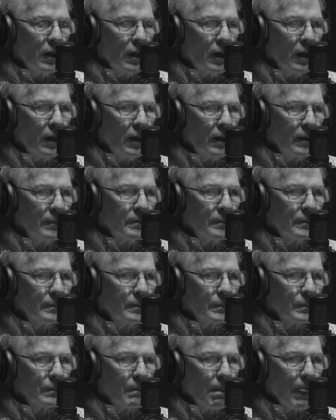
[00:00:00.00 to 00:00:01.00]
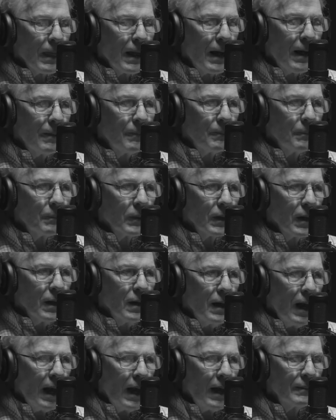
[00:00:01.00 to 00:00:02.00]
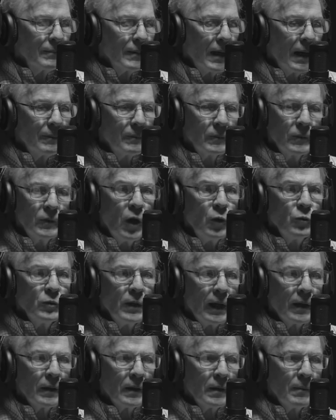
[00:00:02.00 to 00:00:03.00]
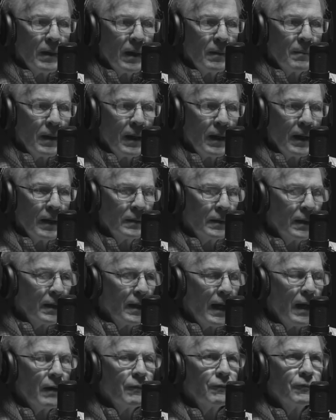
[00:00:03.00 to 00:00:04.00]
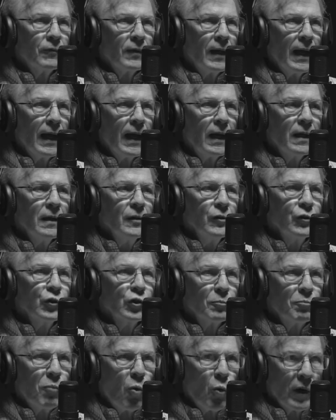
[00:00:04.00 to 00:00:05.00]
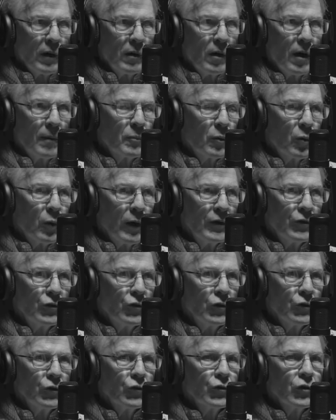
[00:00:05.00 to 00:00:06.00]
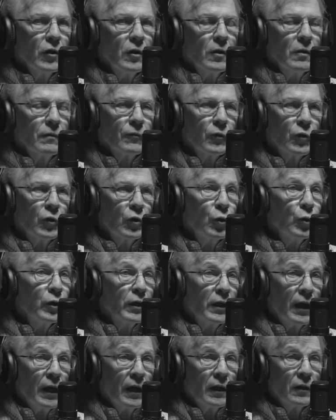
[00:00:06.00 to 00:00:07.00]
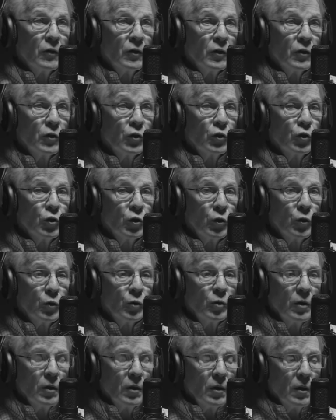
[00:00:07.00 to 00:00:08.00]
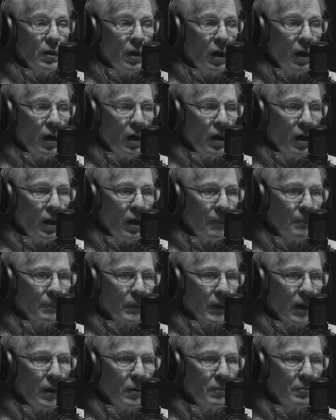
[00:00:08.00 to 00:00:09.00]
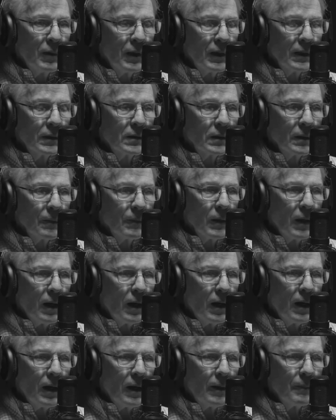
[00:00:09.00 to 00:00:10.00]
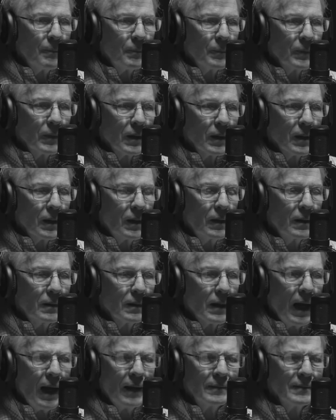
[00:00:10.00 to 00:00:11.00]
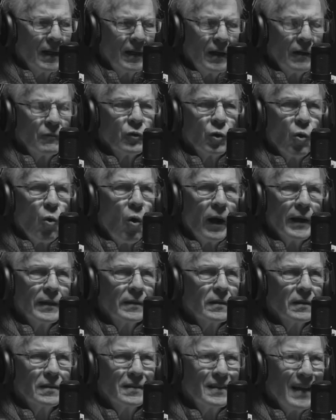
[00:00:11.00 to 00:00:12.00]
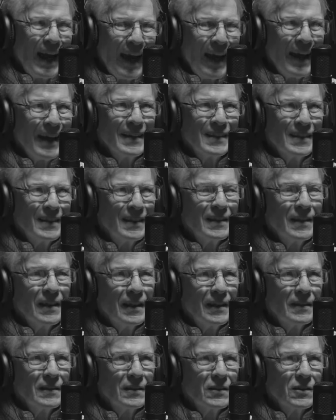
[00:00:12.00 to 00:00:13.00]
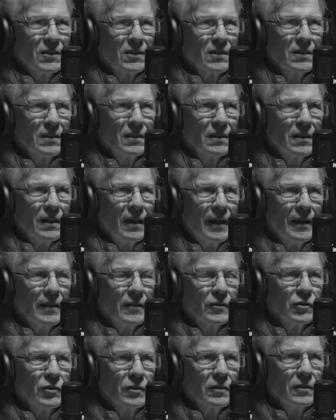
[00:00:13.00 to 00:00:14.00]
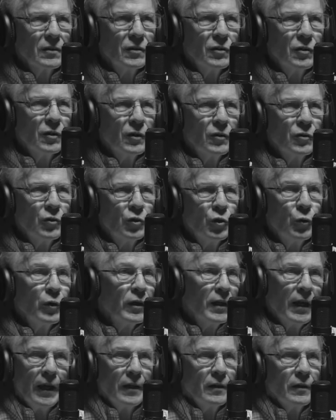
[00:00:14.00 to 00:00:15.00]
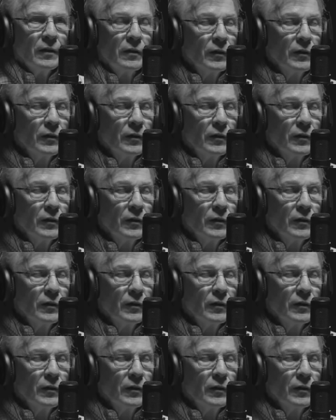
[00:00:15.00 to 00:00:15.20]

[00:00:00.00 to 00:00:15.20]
No doubt in my mind that I fly supporting operations for Dewey Canyon too. But I never quite tagged it as Dewey Canyon